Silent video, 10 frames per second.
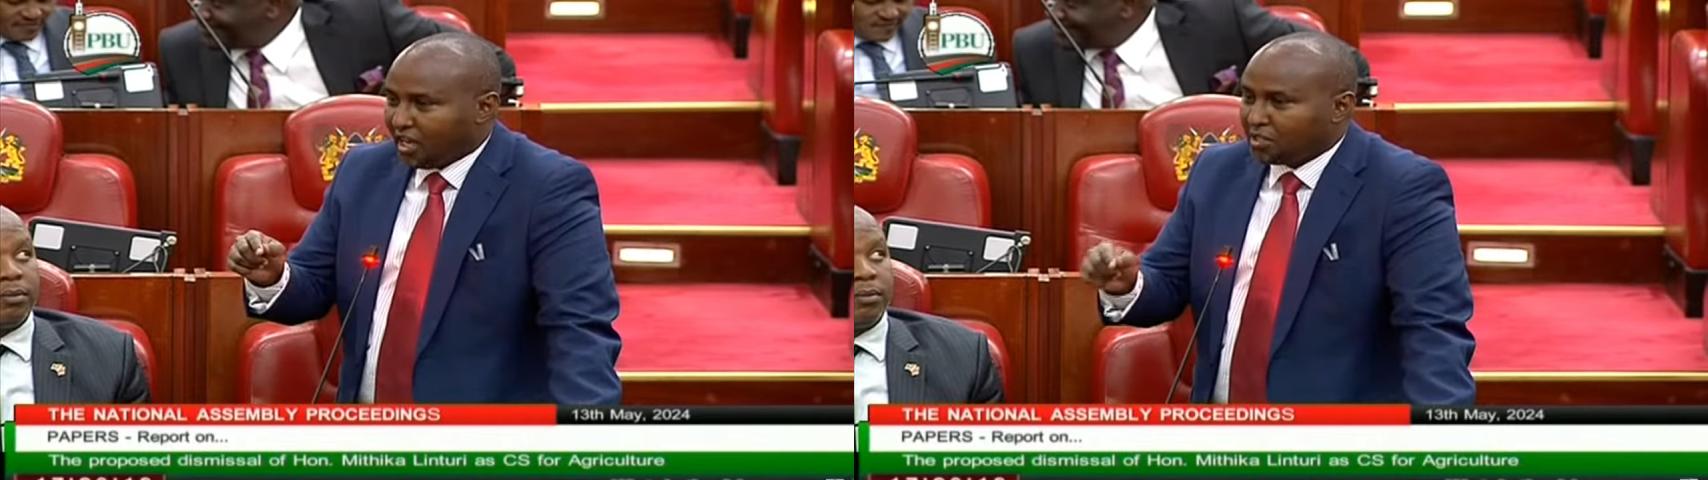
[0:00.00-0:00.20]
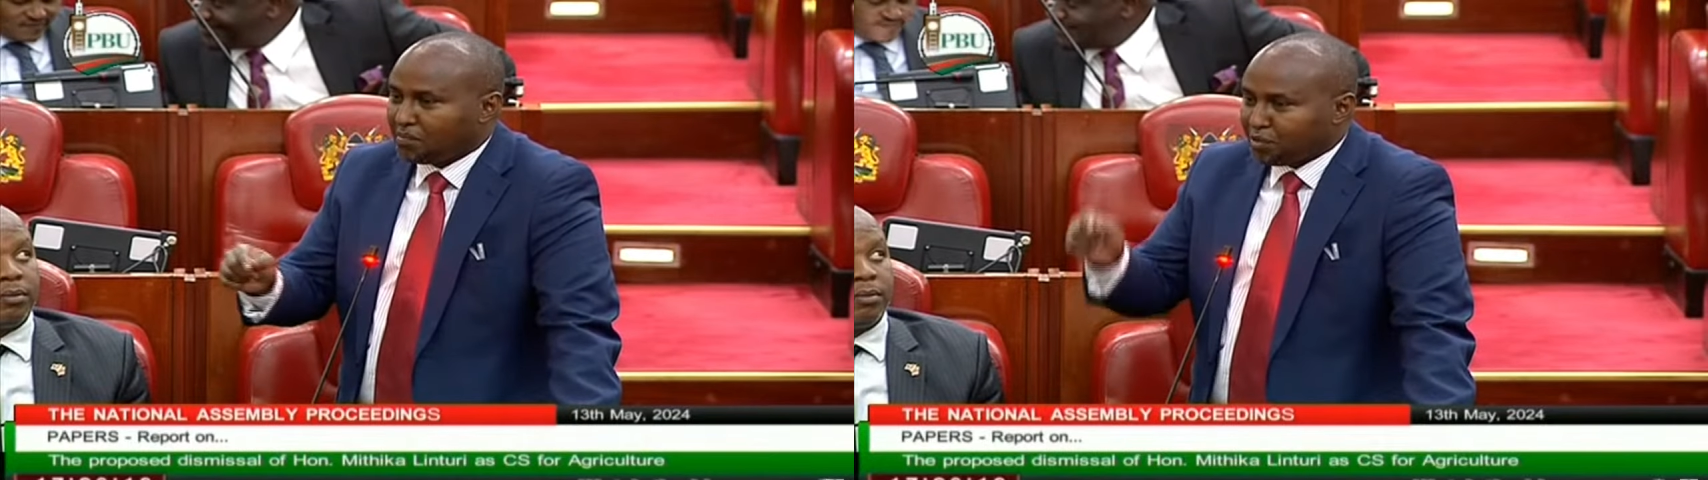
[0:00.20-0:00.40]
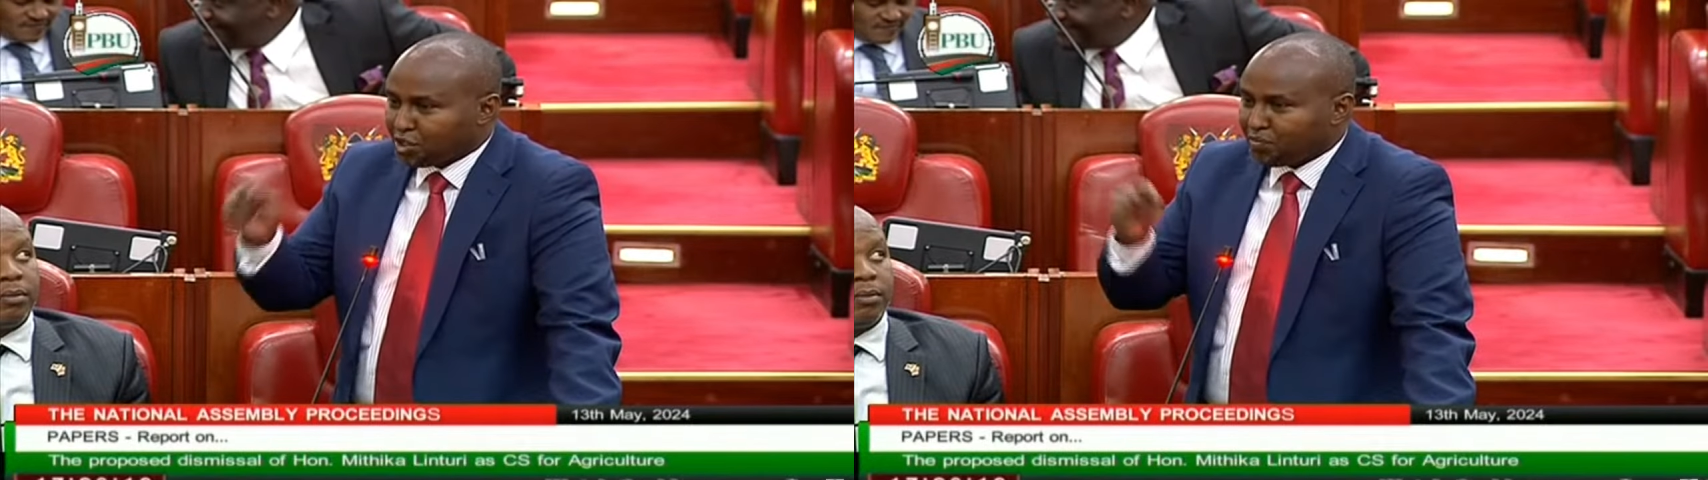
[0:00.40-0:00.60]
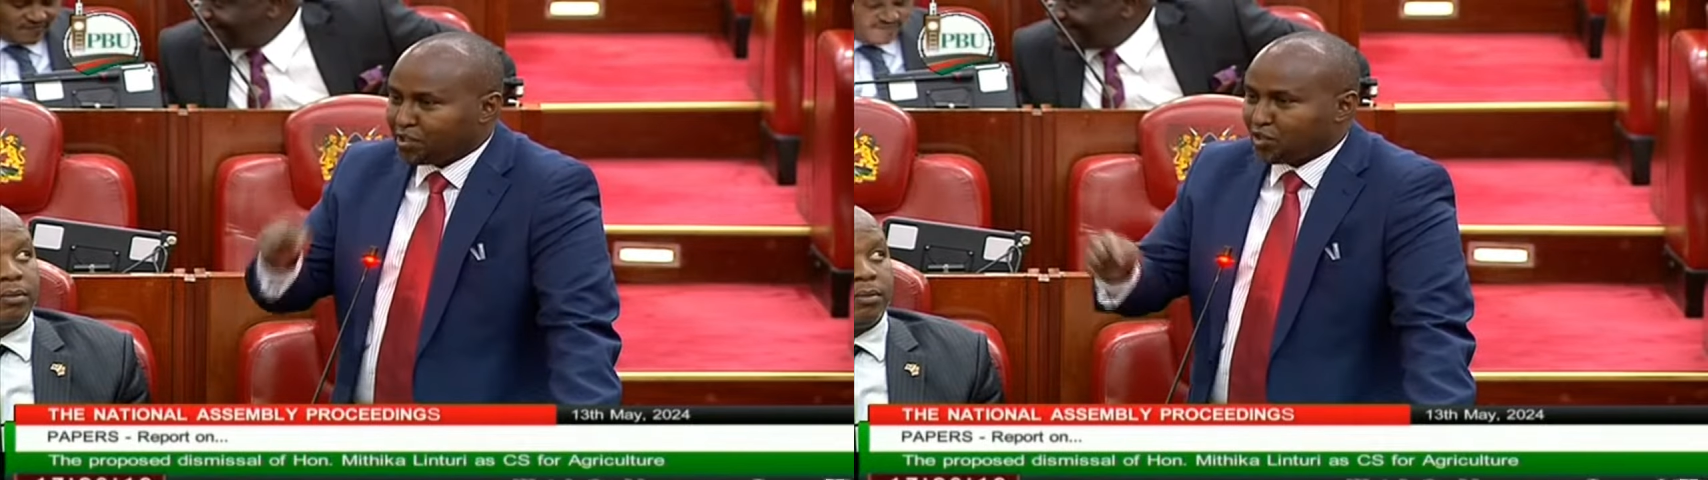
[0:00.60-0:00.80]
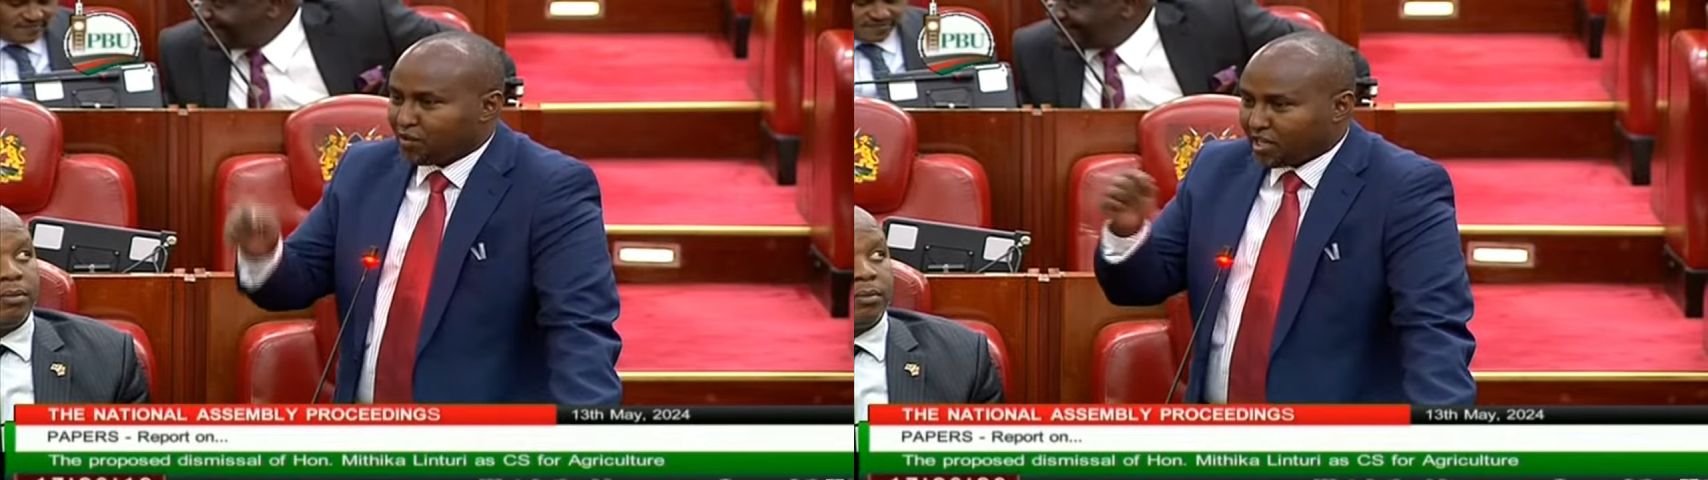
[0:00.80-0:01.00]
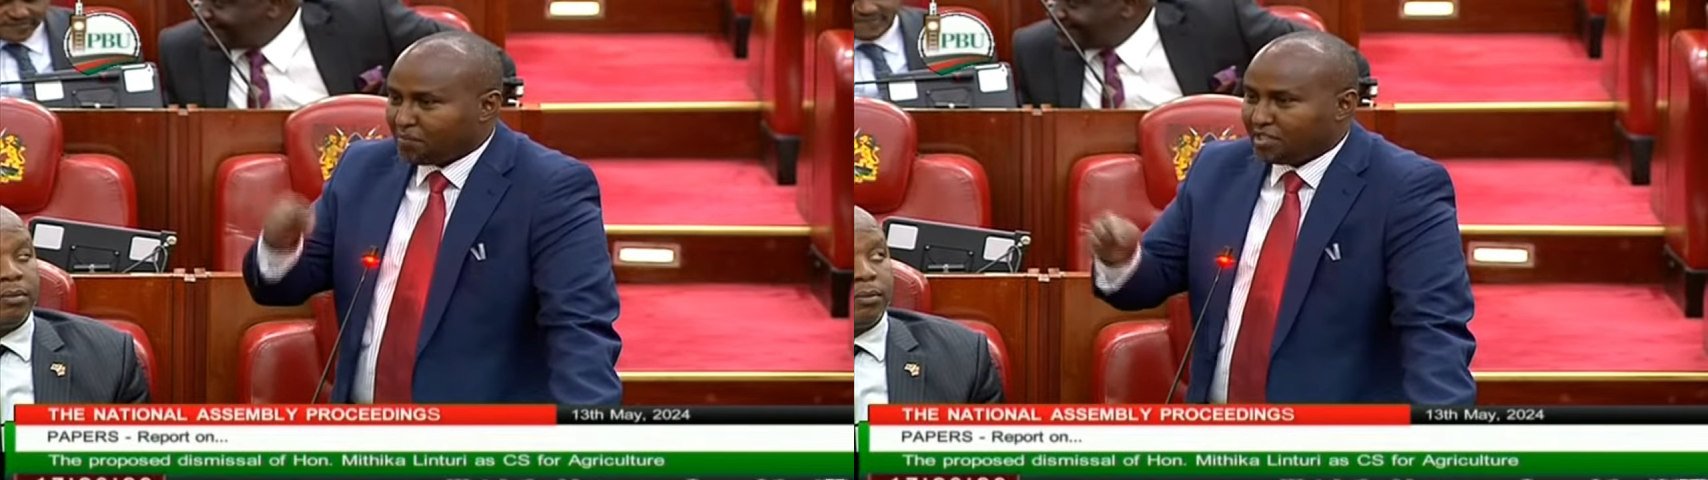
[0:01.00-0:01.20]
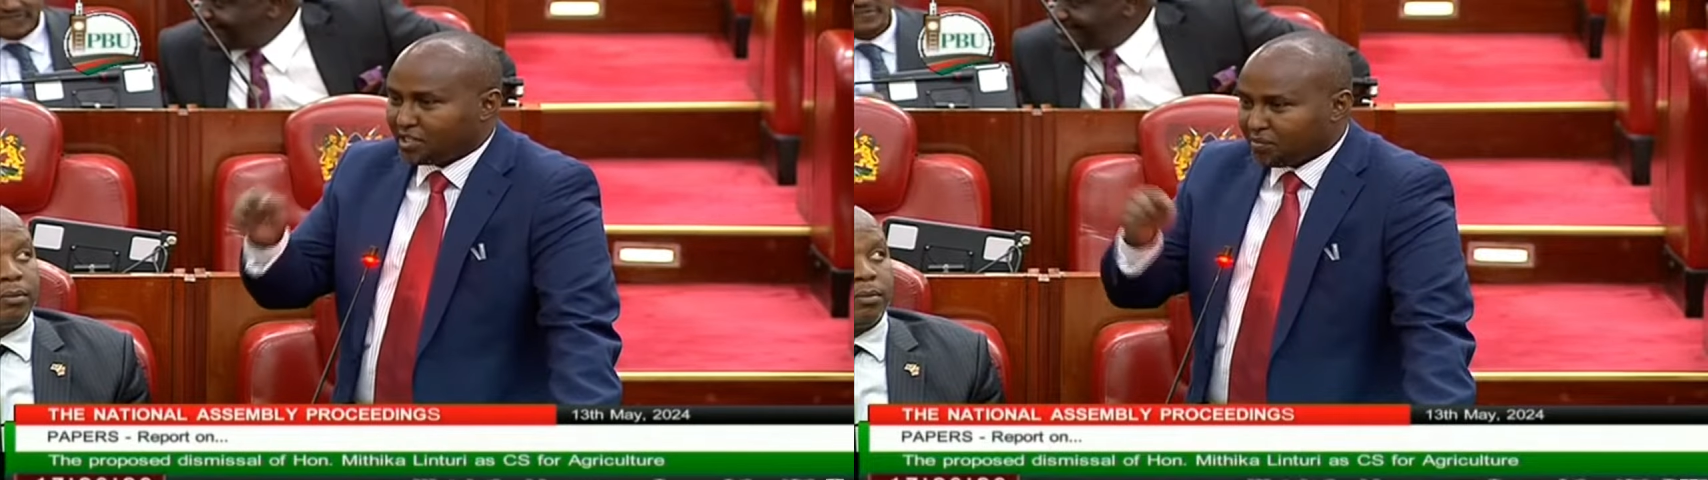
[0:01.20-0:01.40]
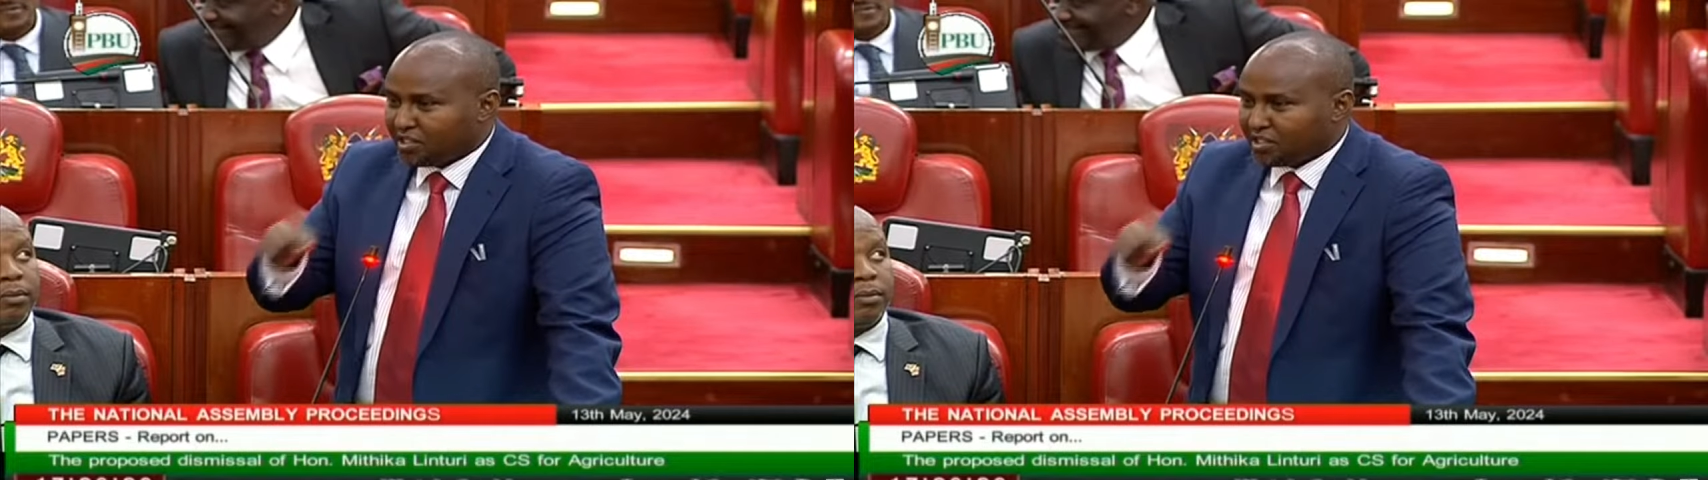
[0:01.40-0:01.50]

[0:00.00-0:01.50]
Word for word: an impeachment of a cabinet